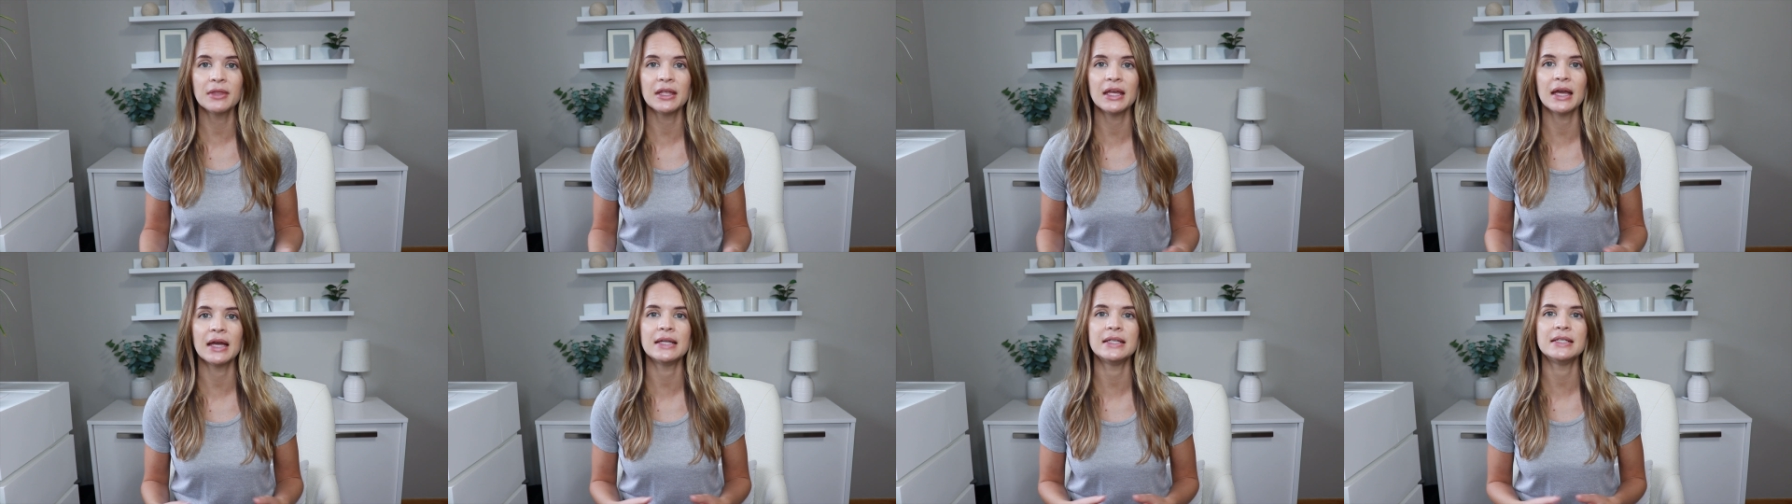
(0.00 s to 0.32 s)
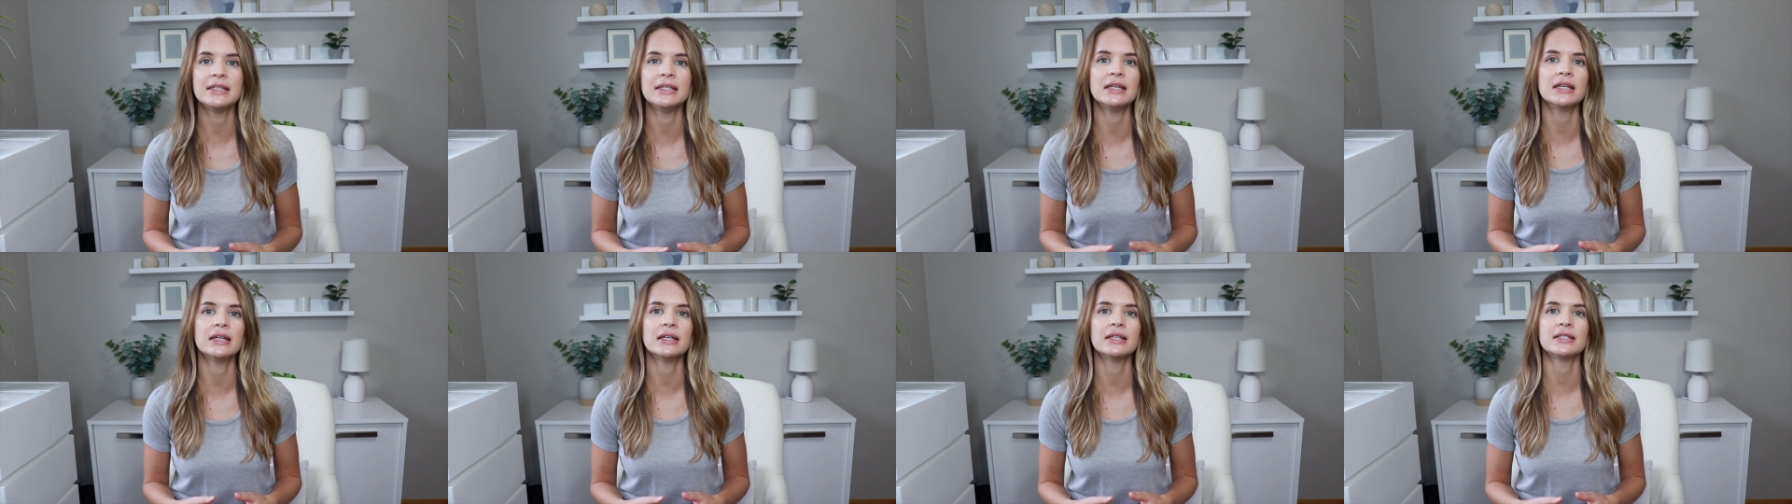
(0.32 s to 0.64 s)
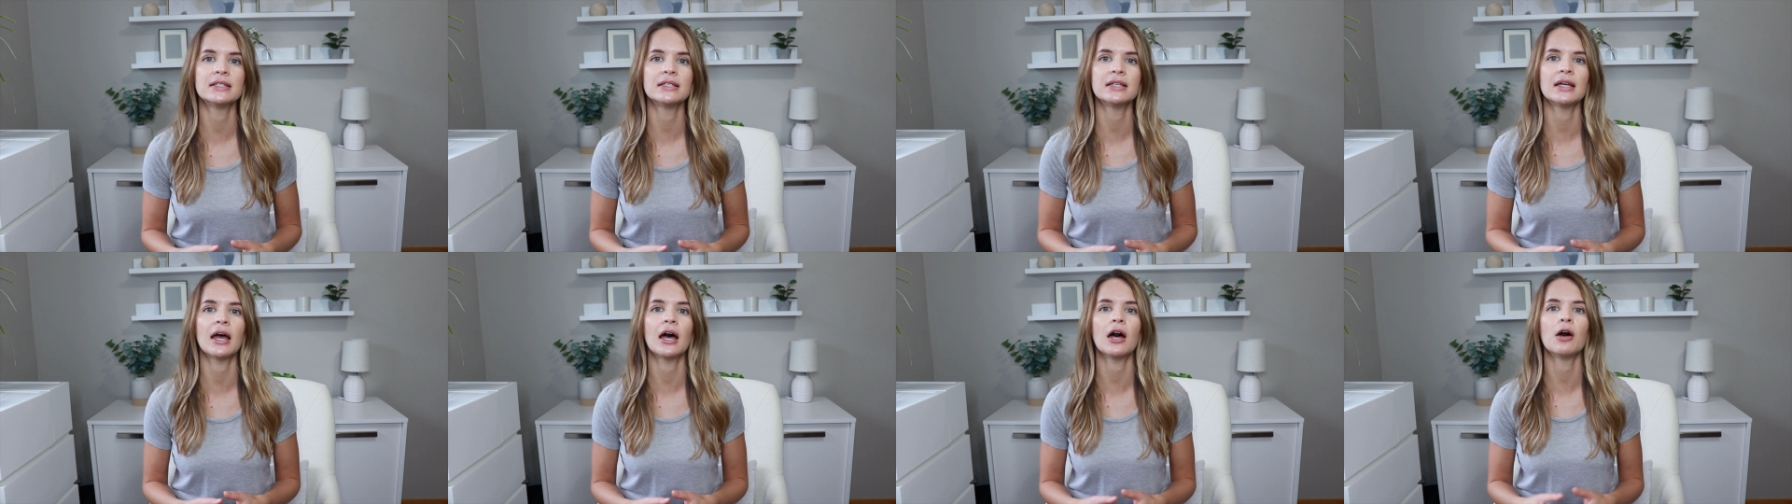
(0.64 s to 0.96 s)
the idea
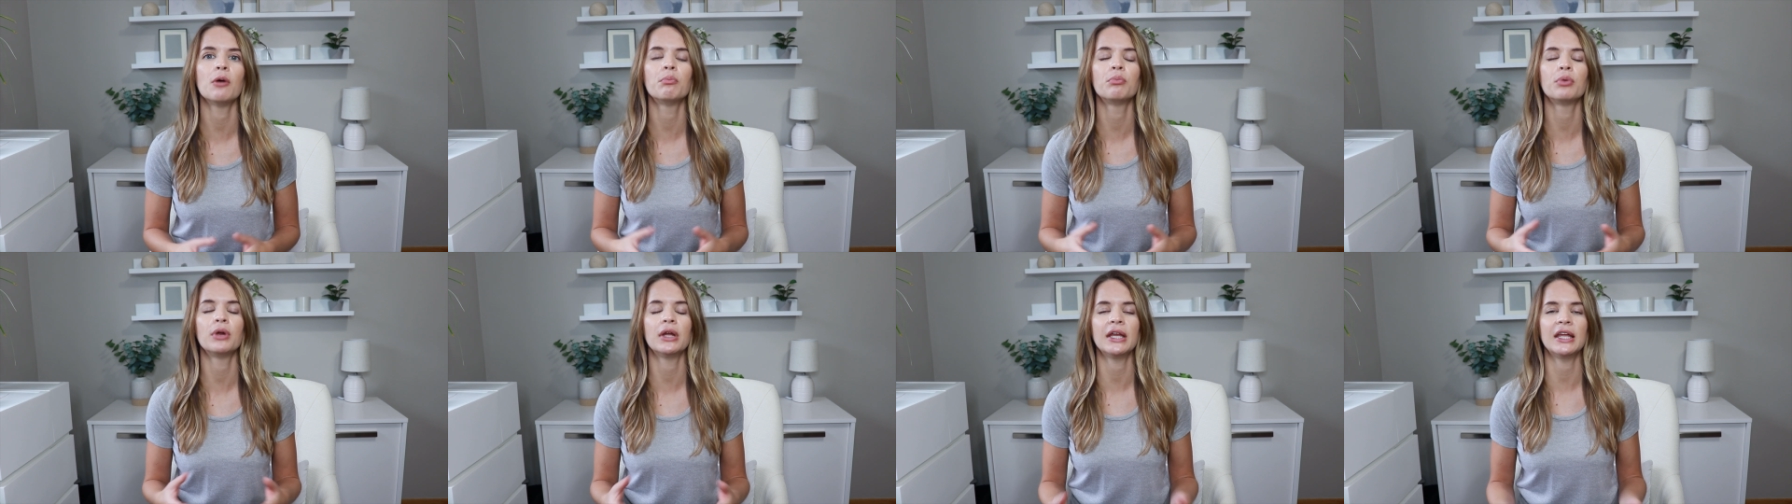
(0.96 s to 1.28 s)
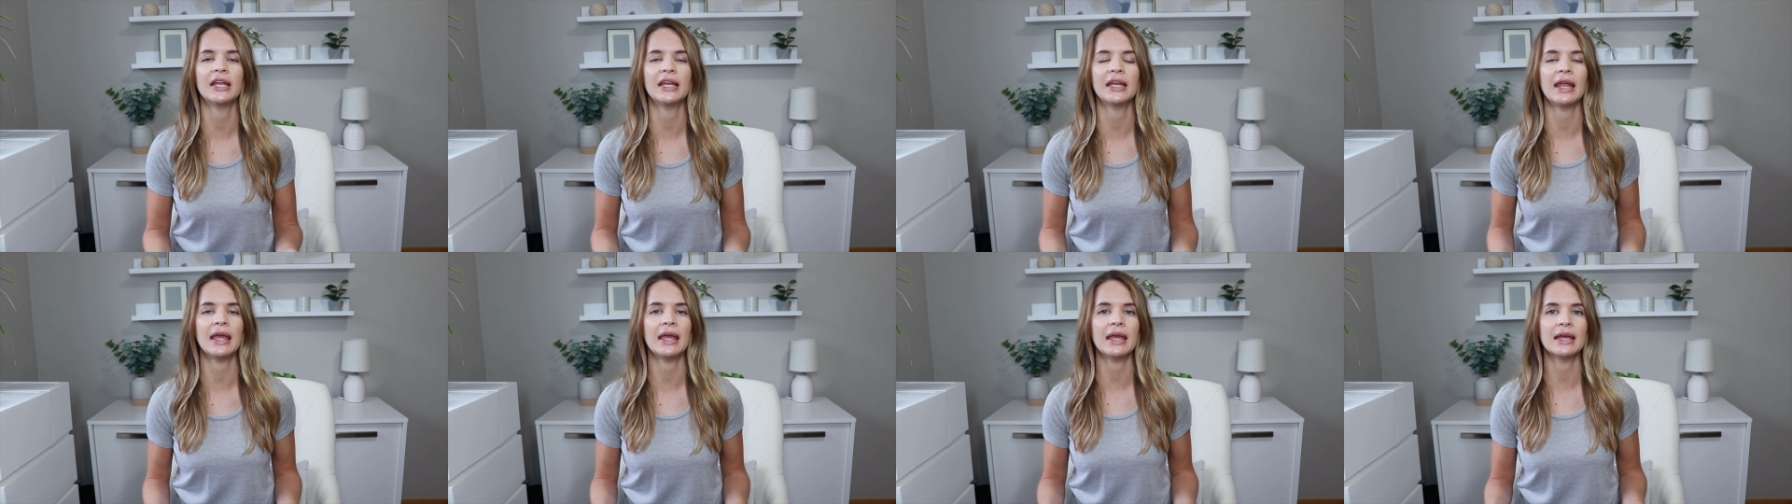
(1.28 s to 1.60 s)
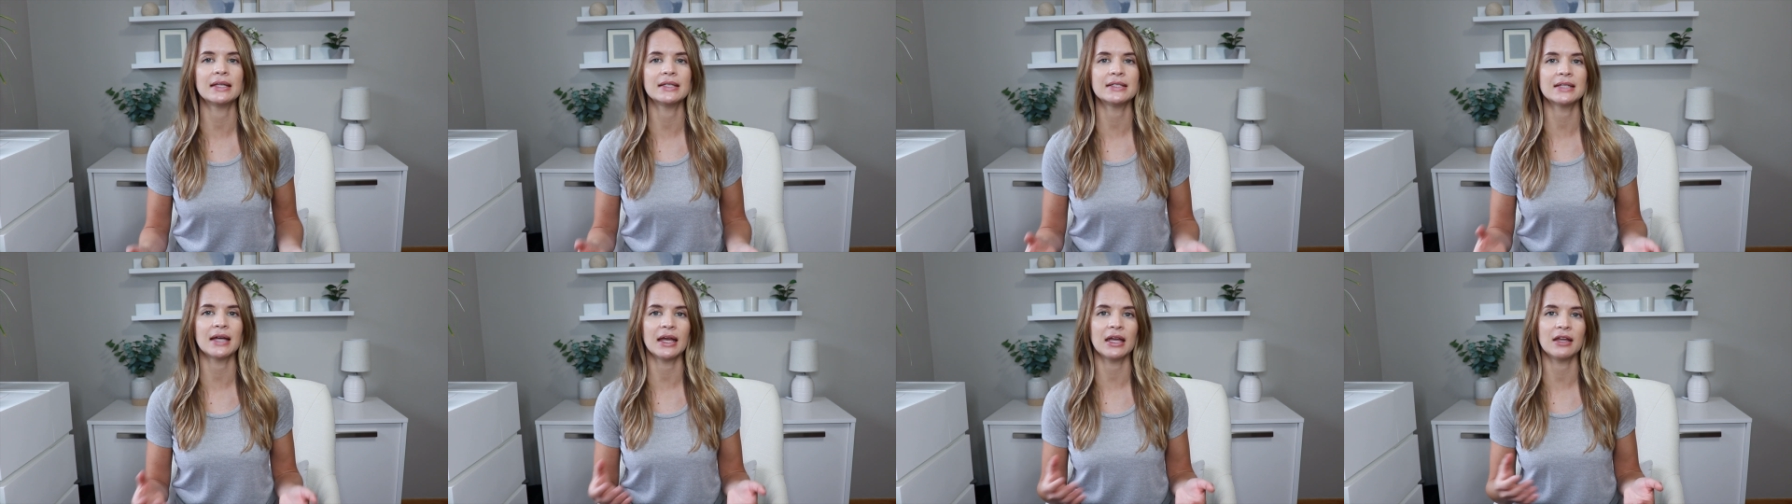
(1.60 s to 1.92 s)
is to help bring in an
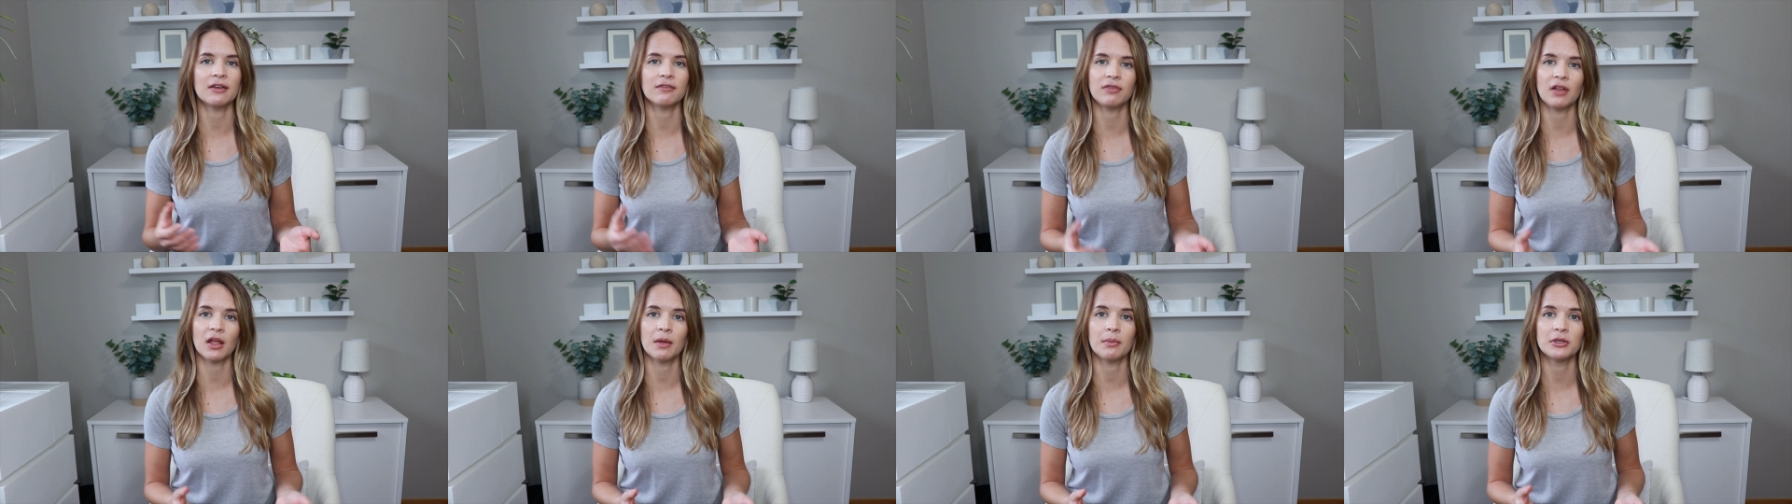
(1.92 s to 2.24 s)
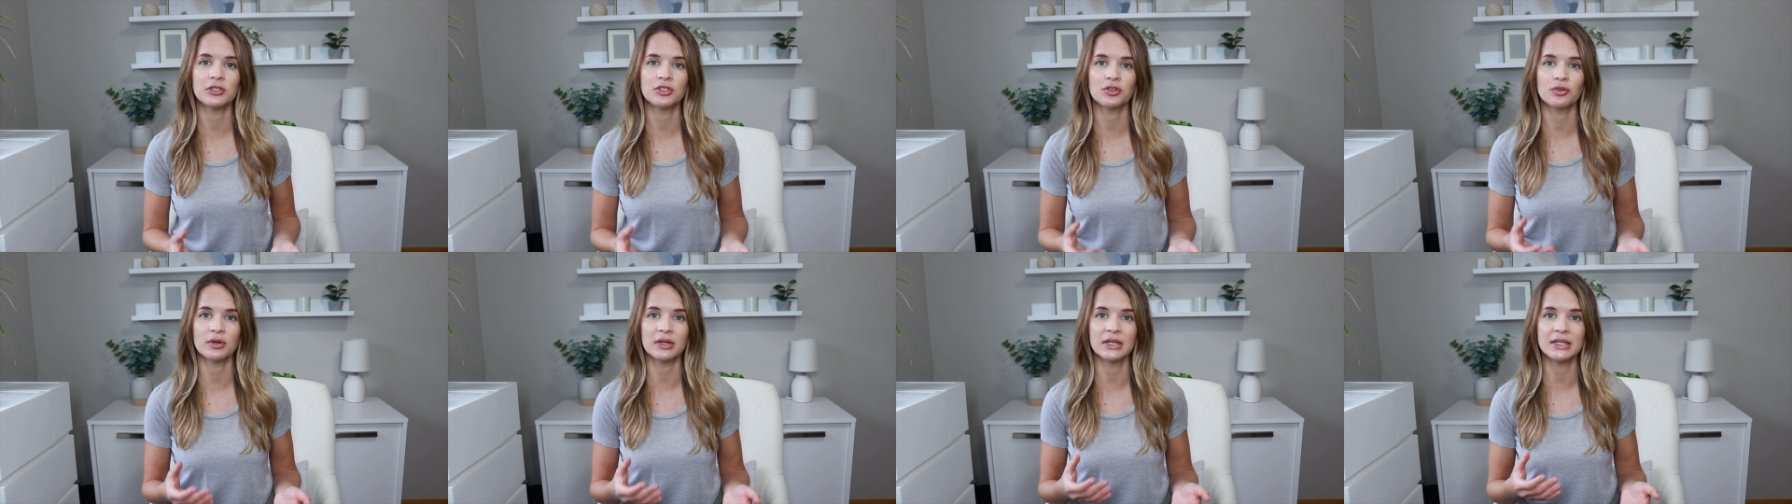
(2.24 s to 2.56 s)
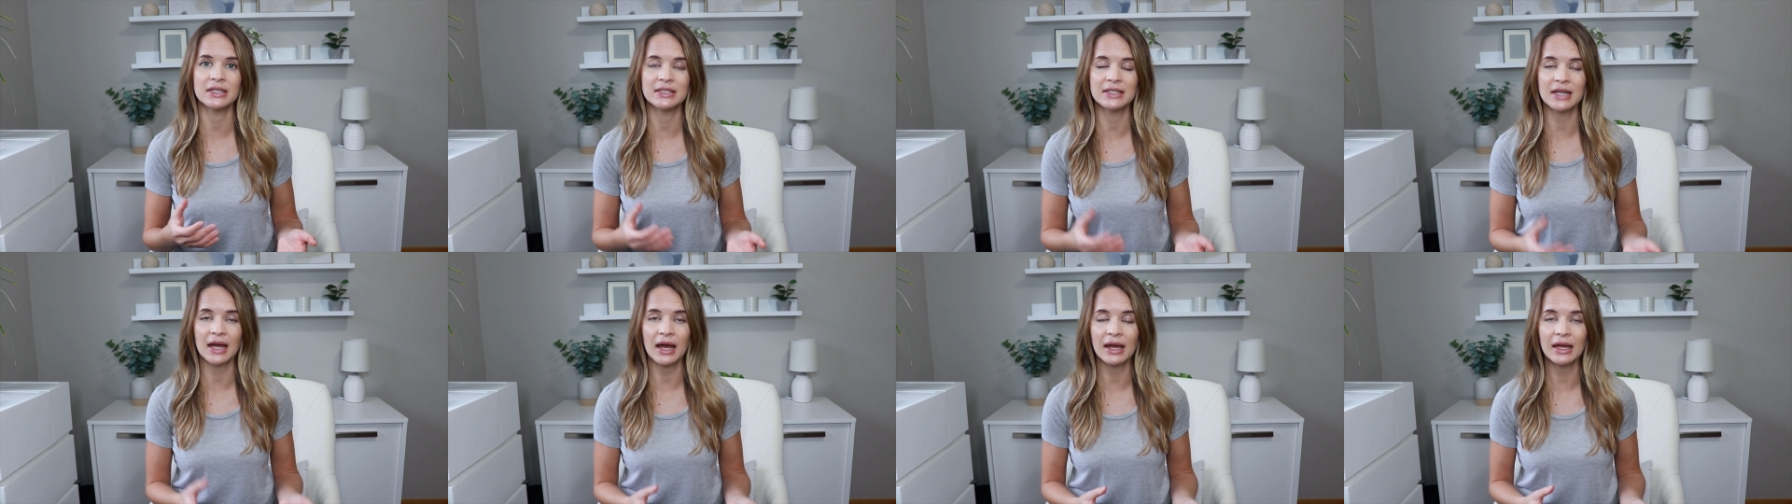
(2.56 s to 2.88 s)
anti inflammatory
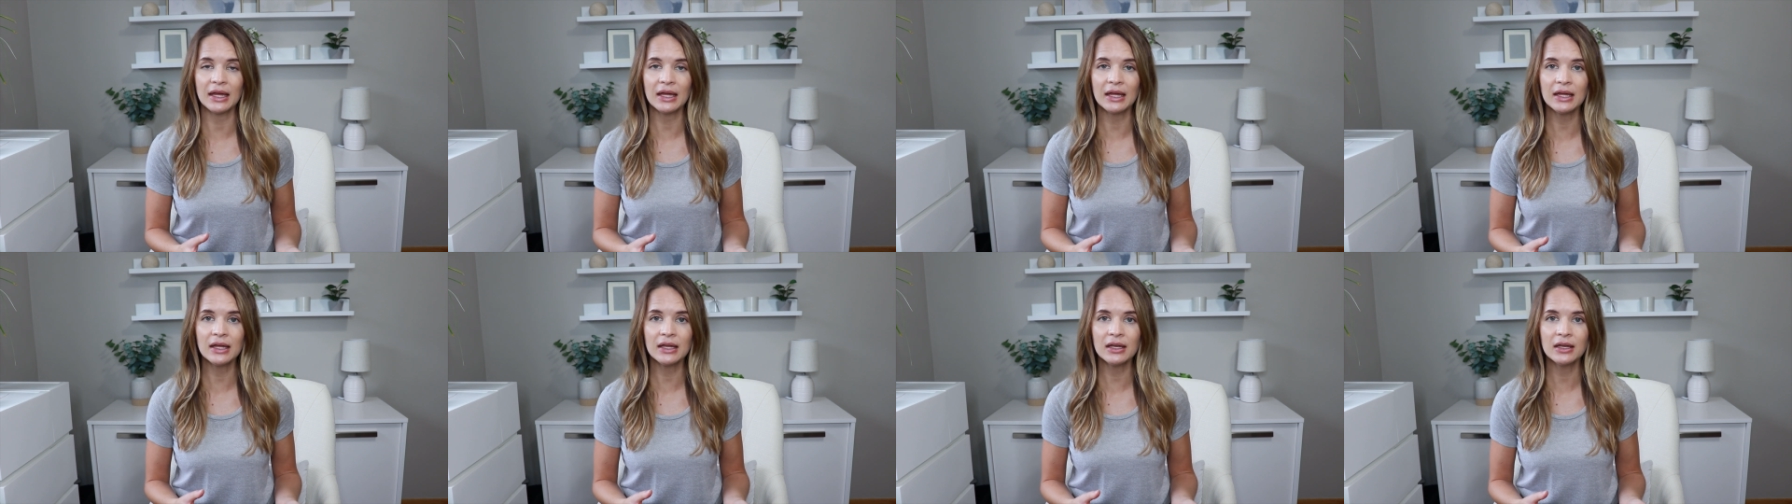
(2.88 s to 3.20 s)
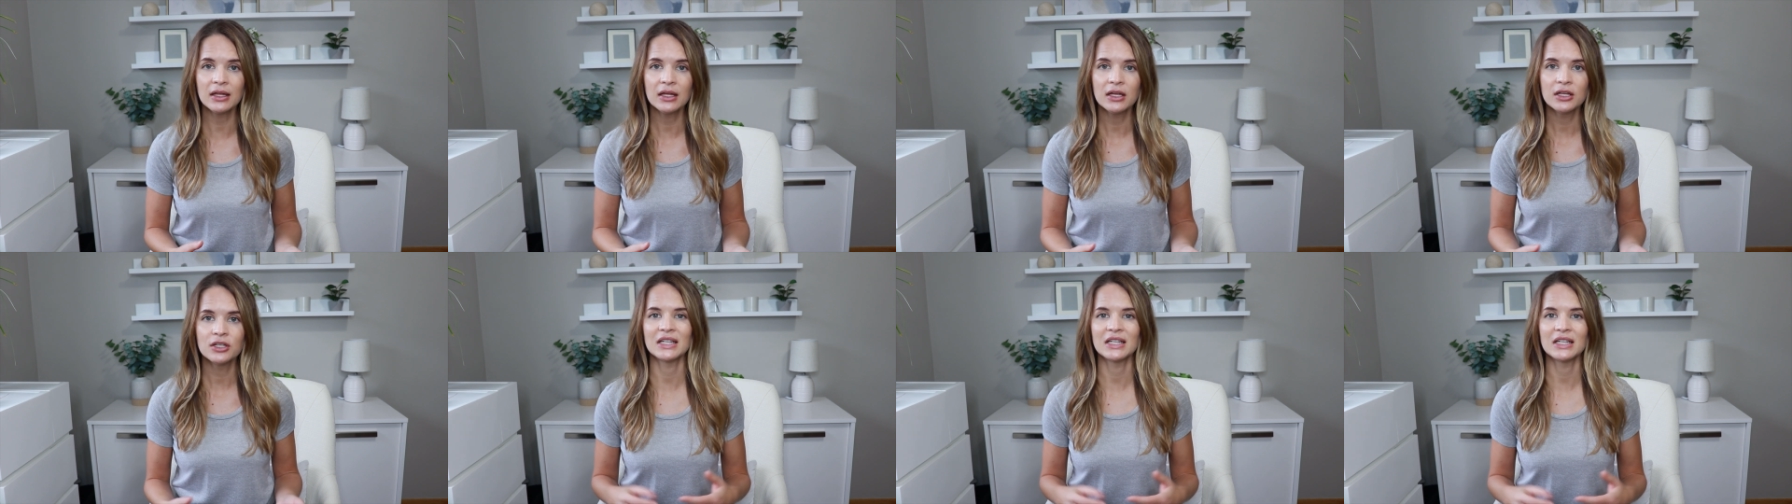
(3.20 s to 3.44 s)
diet